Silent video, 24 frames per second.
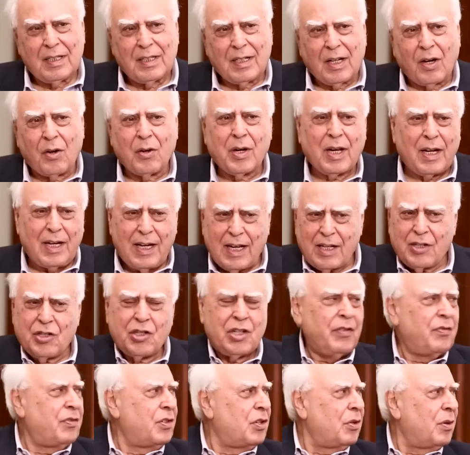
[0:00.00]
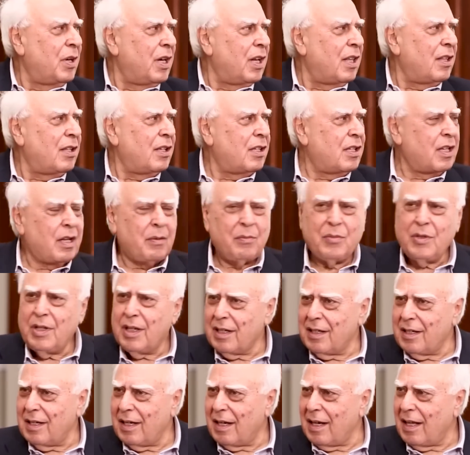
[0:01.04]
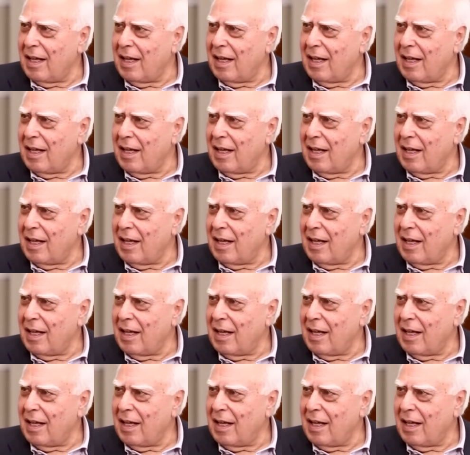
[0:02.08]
Okay, let's shift to another subject, and